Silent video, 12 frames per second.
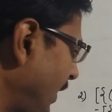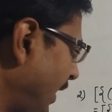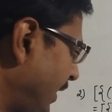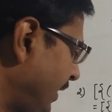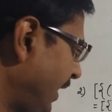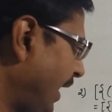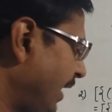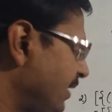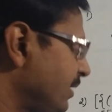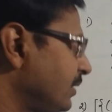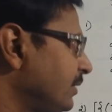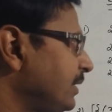and
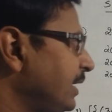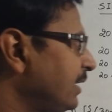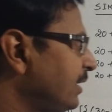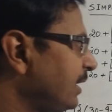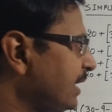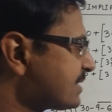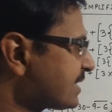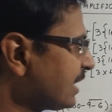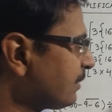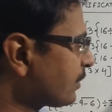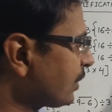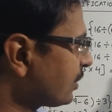add, then
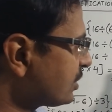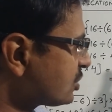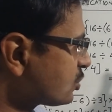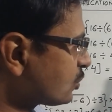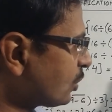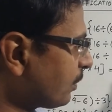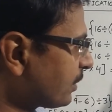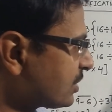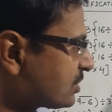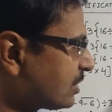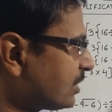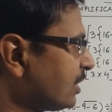assign priority to the
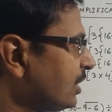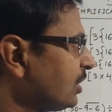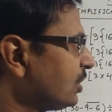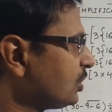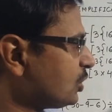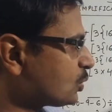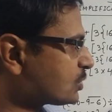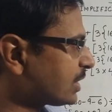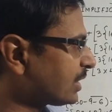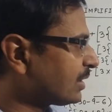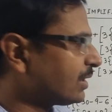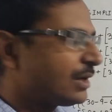operation
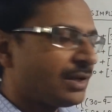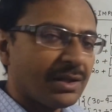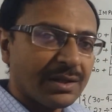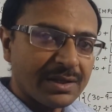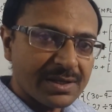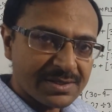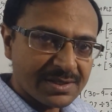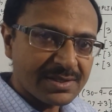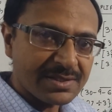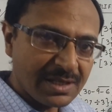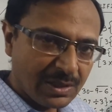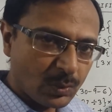using
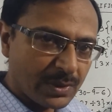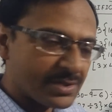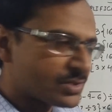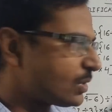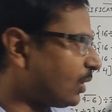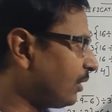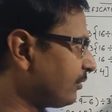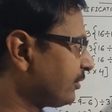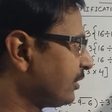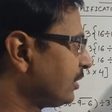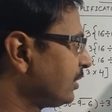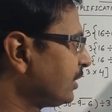this sequence of
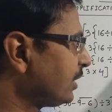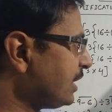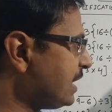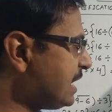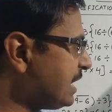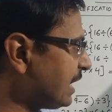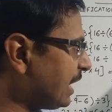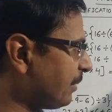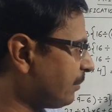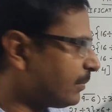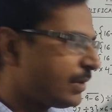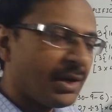
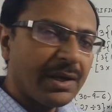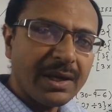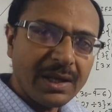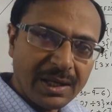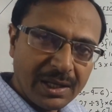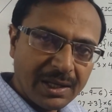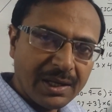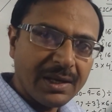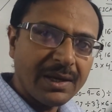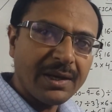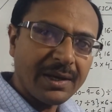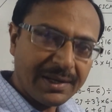
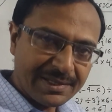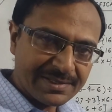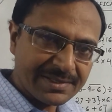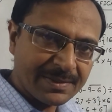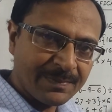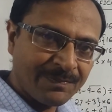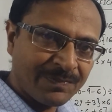BMAS.